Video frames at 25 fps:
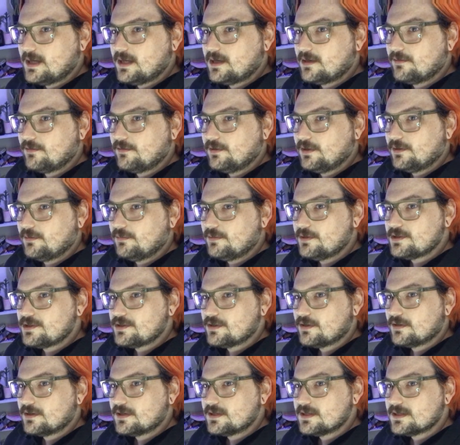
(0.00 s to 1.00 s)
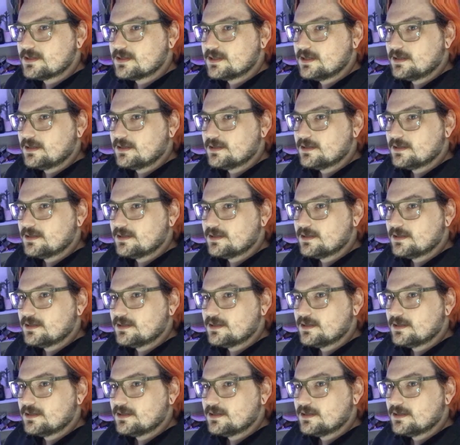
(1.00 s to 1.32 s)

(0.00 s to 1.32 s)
Man, I really wish y'all could see